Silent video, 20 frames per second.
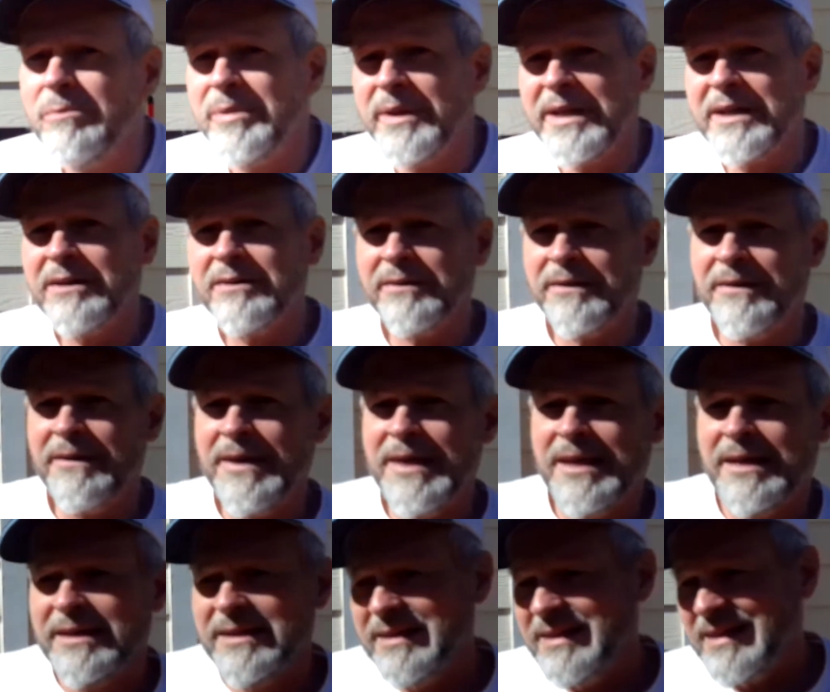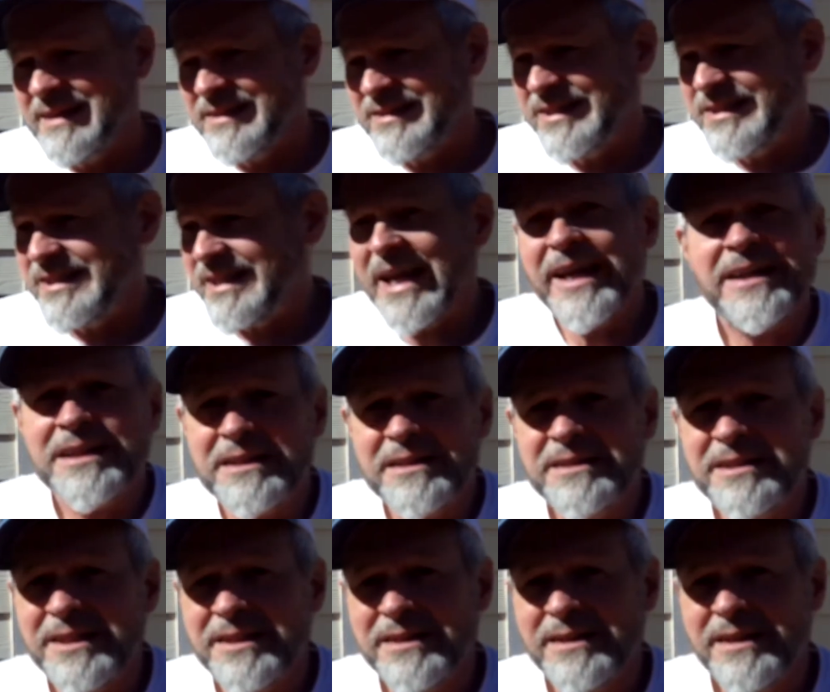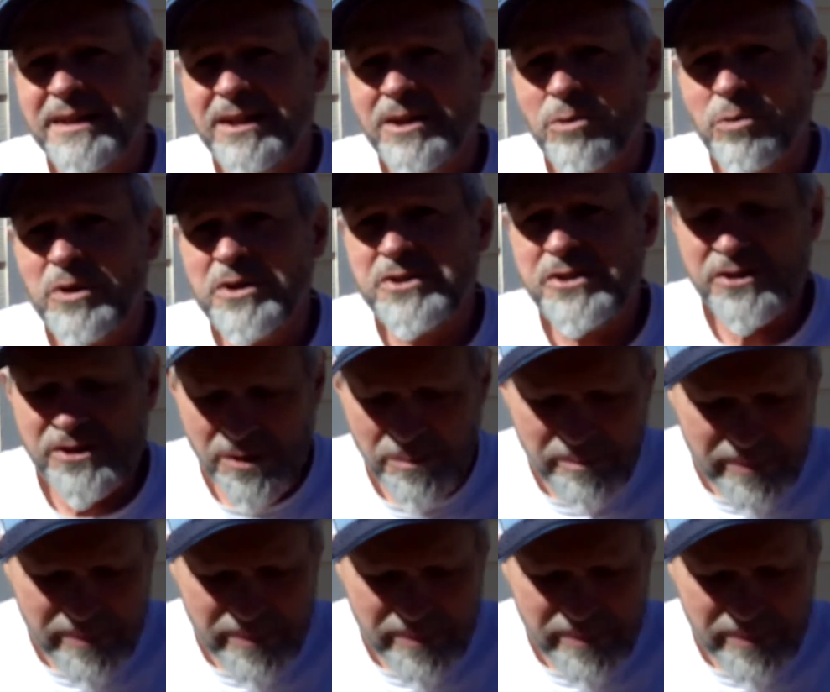about a second, which is